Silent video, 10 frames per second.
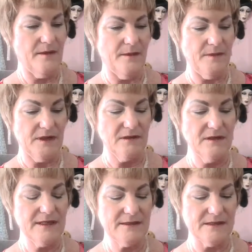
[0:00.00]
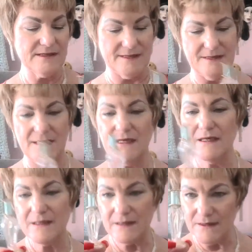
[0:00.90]
But look at this
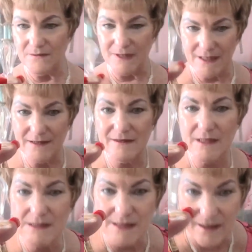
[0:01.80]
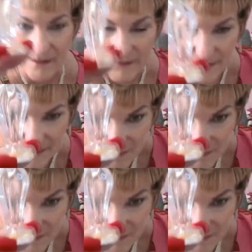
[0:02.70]
teeny weeny tiny